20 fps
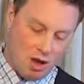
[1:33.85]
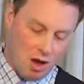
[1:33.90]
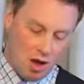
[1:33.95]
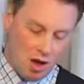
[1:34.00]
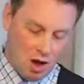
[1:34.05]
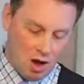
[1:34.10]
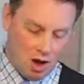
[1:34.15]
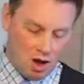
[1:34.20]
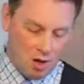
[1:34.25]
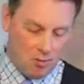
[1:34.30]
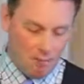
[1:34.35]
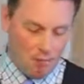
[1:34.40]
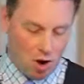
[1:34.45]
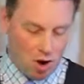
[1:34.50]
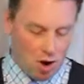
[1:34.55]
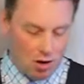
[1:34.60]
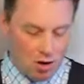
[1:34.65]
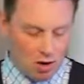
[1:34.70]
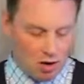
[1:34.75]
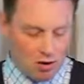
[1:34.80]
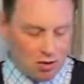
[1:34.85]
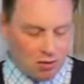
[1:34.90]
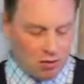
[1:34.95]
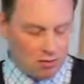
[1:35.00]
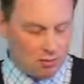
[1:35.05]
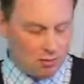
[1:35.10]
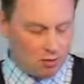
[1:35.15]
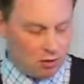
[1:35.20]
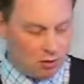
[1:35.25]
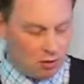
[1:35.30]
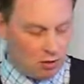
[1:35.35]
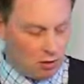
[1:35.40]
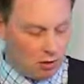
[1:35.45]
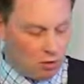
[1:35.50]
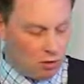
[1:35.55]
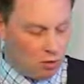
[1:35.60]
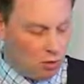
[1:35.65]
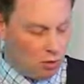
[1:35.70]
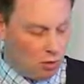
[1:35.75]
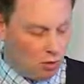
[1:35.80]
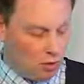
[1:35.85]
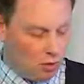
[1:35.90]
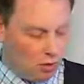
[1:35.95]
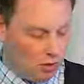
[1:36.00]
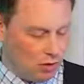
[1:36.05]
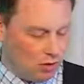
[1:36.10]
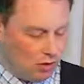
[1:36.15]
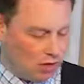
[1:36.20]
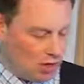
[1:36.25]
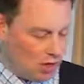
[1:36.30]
Amaros and bitter liqueurs